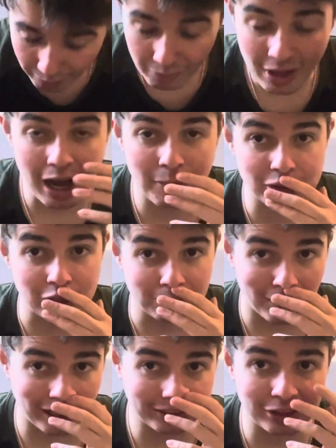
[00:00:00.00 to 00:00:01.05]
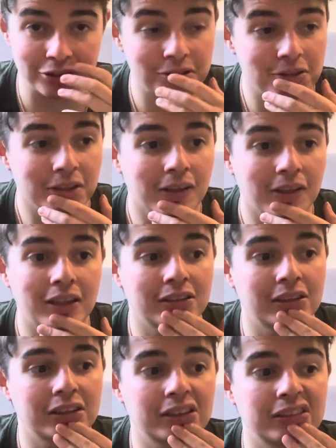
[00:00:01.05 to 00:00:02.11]
absolute madness.
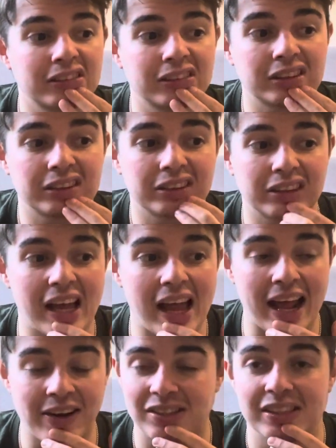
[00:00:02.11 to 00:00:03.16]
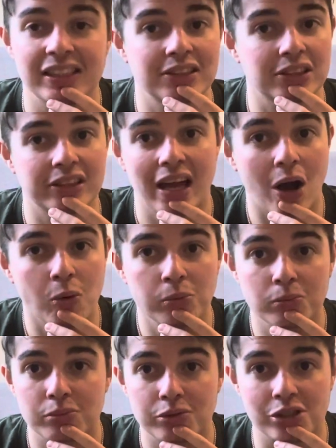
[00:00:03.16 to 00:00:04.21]
End the season now.
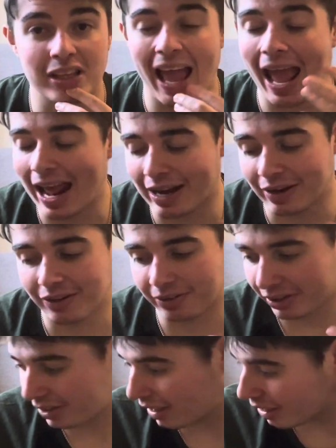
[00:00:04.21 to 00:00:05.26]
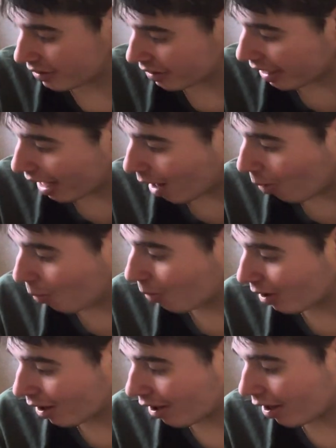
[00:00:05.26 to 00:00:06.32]
Just end the season now.
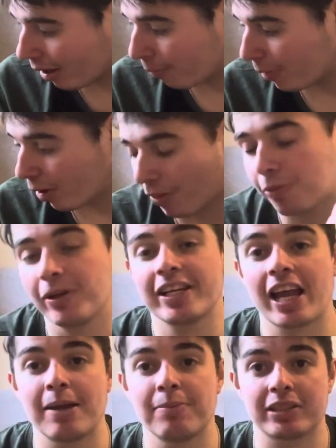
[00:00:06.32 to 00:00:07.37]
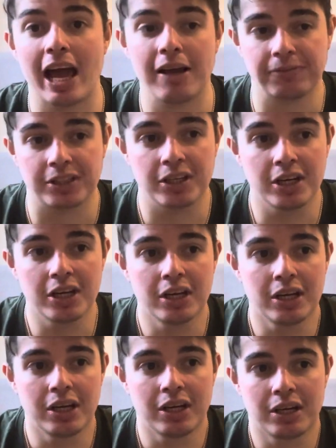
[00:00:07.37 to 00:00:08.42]
We've got 3 games left.
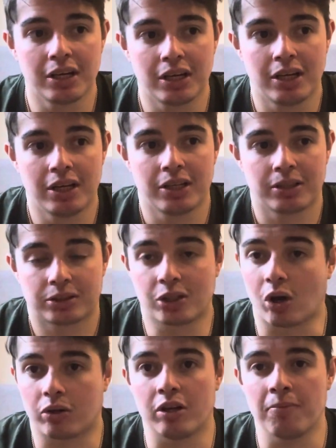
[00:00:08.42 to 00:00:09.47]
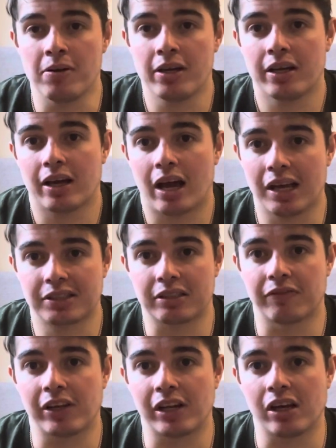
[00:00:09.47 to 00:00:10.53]
Tottenham,
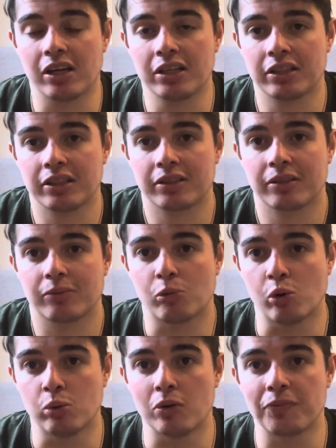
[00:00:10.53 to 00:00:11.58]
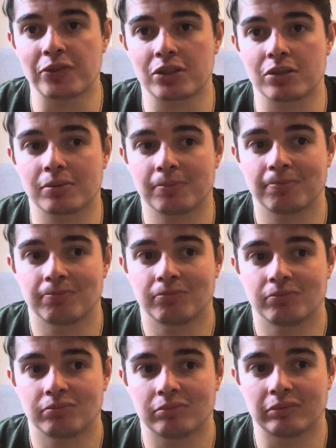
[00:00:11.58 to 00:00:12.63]
Aston Villa, Wolves.
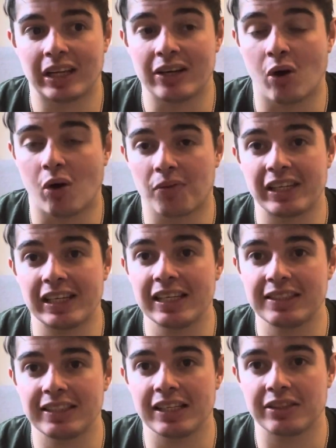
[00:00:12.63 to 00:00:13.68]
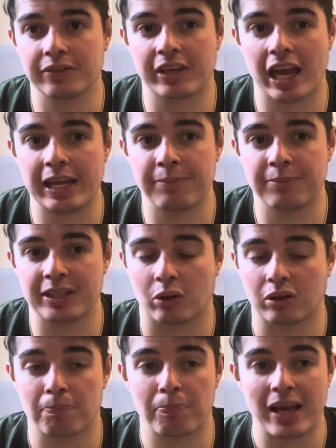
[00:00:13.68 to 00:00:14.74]
They're not the easiest of games. They're not
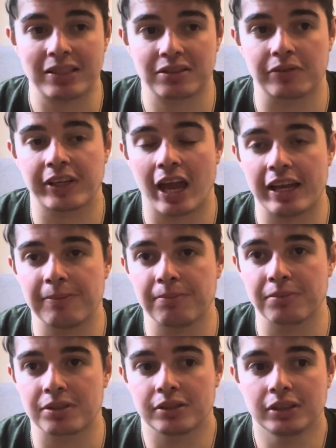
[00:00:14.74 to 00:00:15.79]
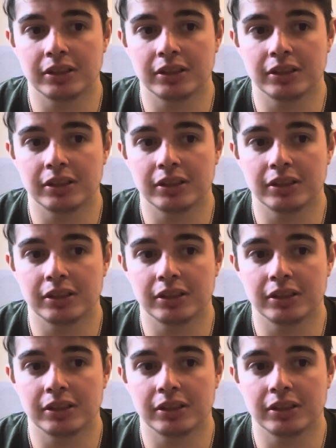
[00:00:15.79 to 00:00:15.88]
the best of games.